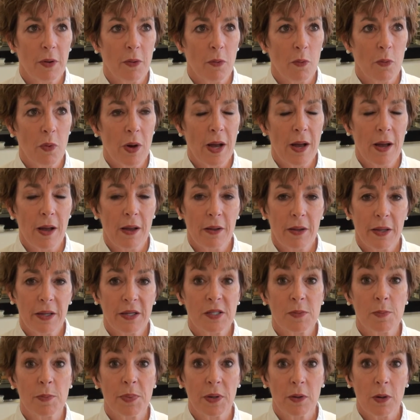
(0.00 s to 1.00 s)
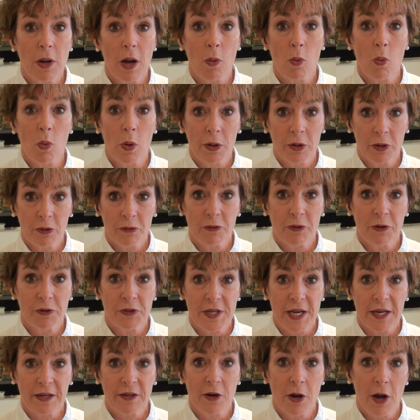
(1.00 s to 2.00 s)
Well, it's been a wonderful
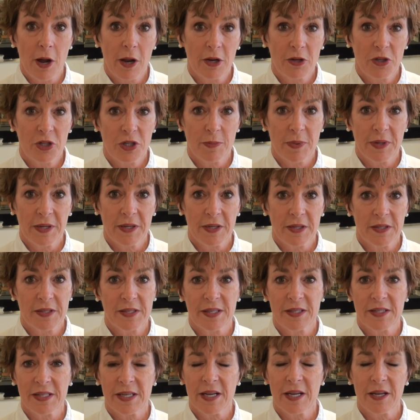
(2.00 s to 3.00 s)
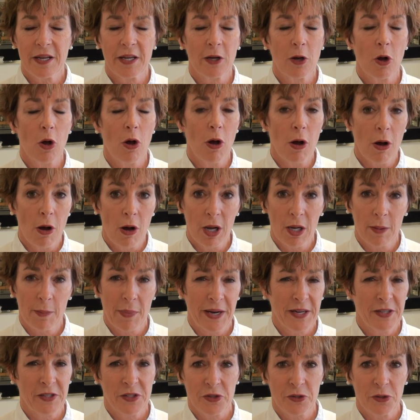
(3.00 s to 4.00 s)
technology because it's hitting all of
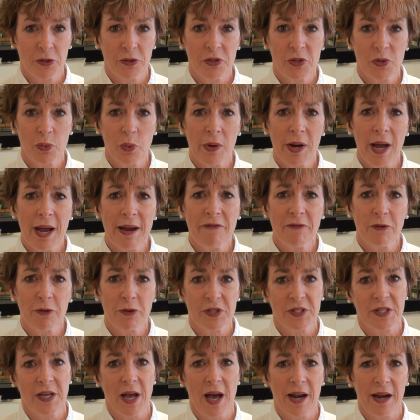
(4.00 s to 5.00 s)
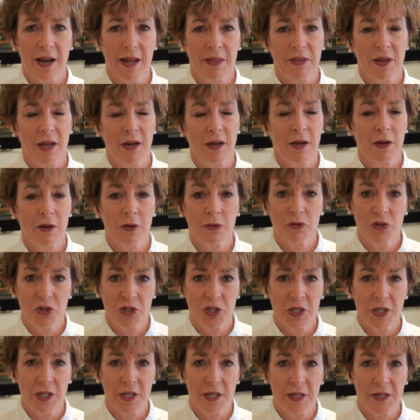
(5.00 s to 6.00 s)
my students. When I first got it, I thought, oh
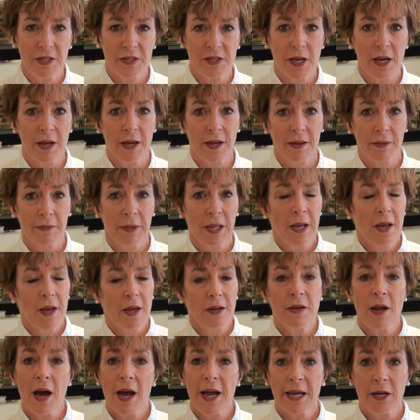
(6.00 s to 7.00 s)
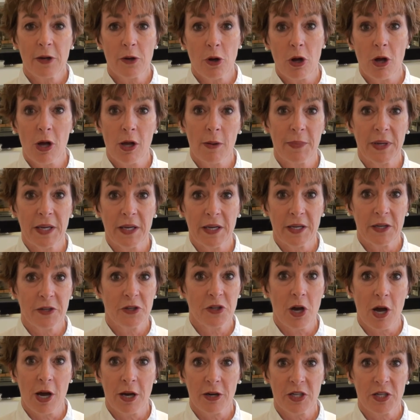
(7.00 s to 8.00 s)
geez, Nye called me and he had
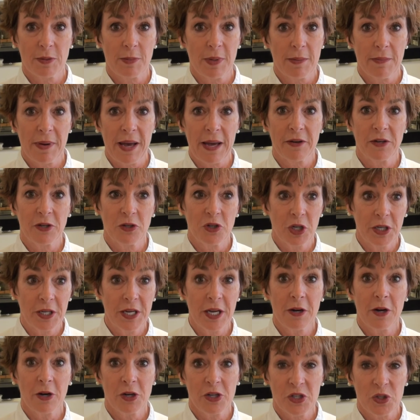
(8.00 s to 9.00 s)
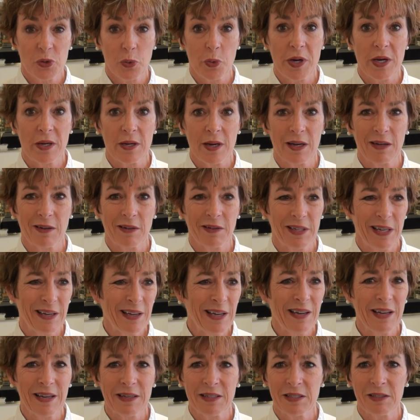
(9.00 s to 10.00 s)
talked to me about, did you get our suite? And I go,
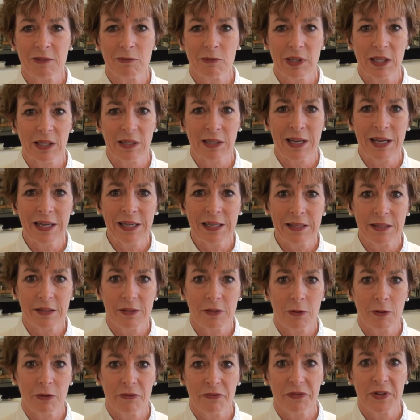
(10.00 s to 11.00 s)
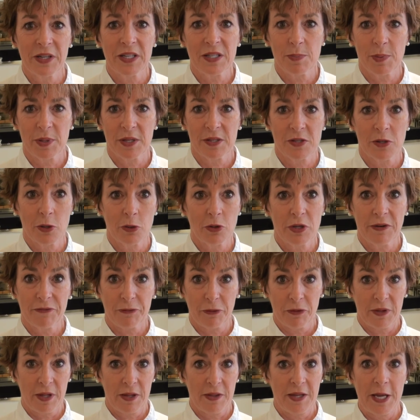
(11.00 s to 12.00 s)
yeah, I didn't really like it, no offense, but it's no
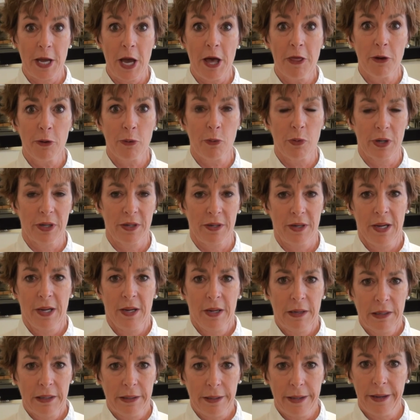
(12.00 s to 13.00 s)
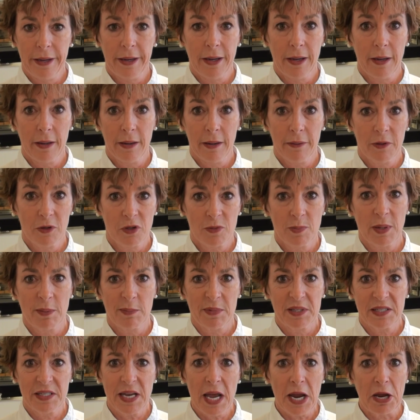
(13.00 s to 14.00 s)
different than the other one. There's been a
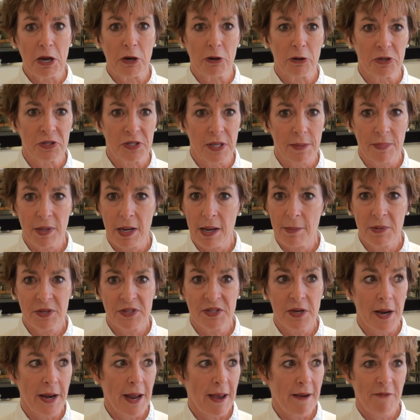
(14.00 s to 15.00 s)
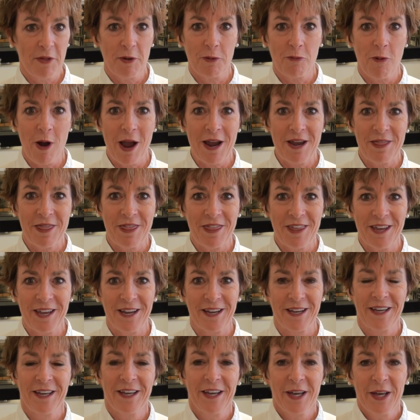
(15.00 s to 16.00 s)
mistake here or something, I must not have the right
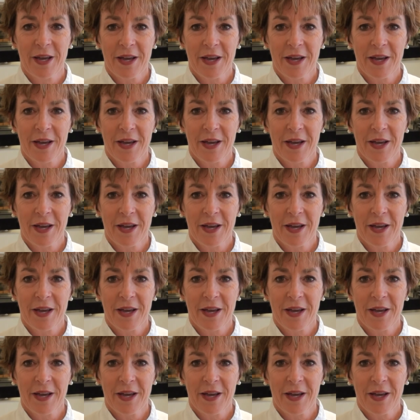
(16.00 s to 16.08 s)
thing.